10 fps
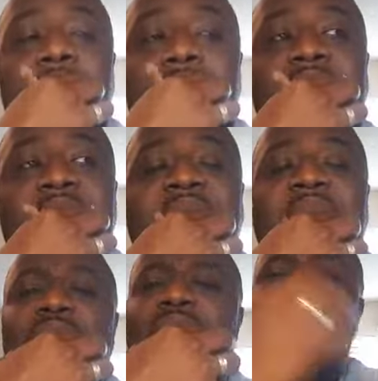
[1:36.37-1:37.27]
And
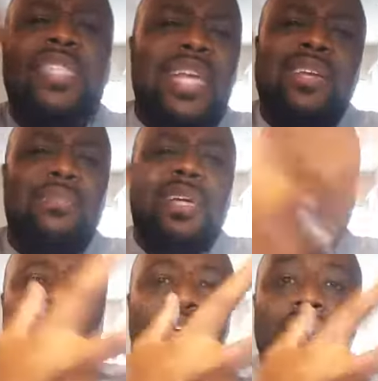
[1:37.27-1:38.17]
I was just thinking to
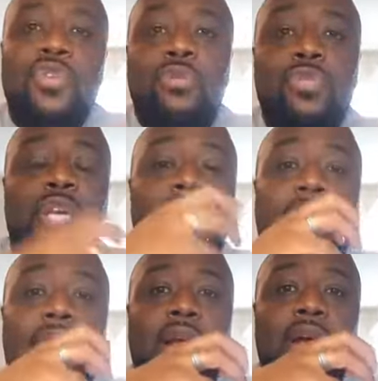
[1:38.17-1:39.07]
myself, you know what I'm saying?
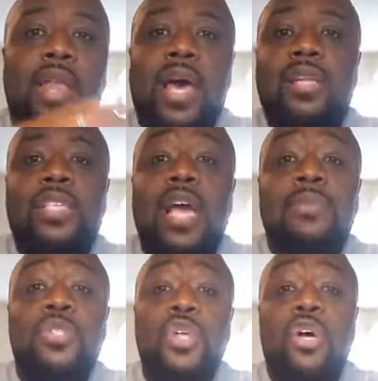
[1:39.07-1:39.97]
Like, a lot of
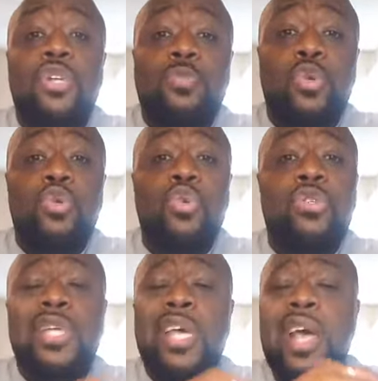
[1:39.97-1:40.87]
times as
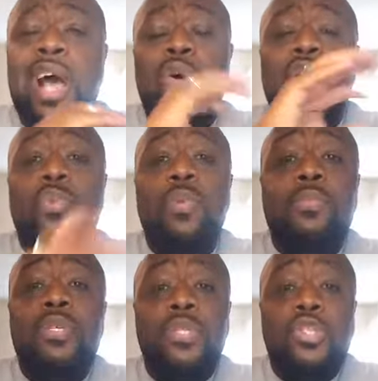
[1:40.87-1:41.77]
entrepreneurs, I don't care what
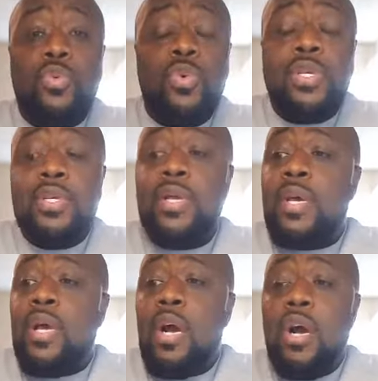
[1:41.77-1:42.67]
business you're in,
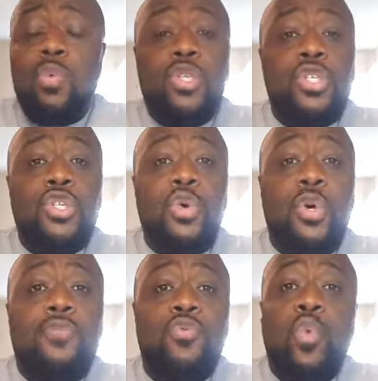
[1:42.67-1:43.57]
what you're
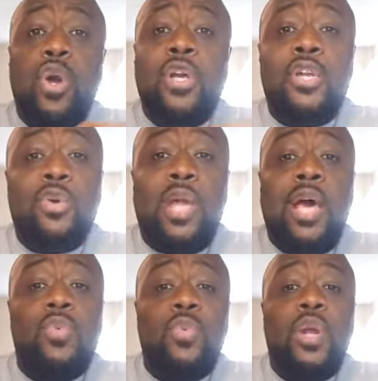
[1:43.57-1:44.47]
doing, if you're working
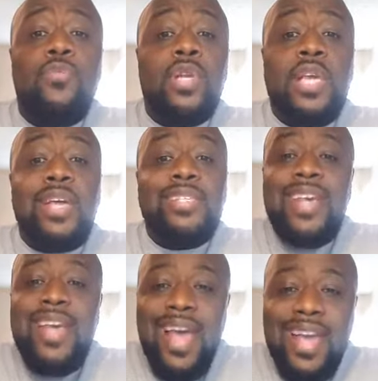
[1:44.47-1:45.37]
online or whatever the case.
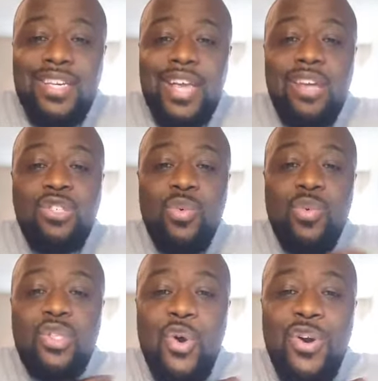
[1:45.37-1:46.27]
Hey, D'Adrian,
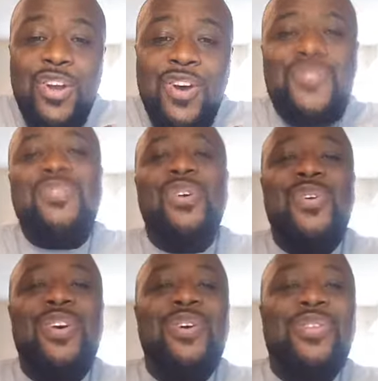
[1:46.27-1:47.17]
what's going on? What's
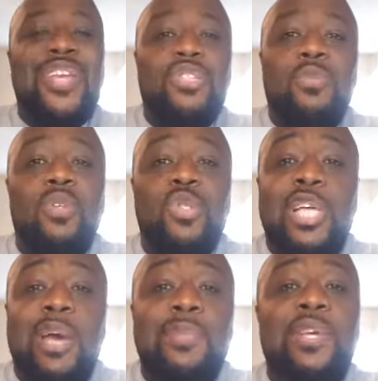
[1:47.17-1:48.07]
going on? Thank you so much for
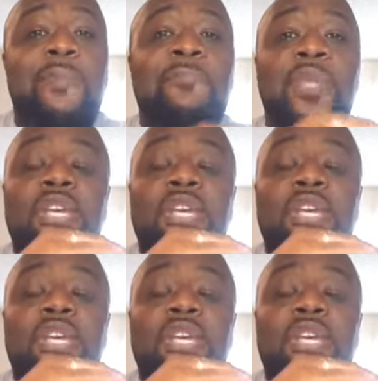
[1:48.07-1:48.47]
chiming in.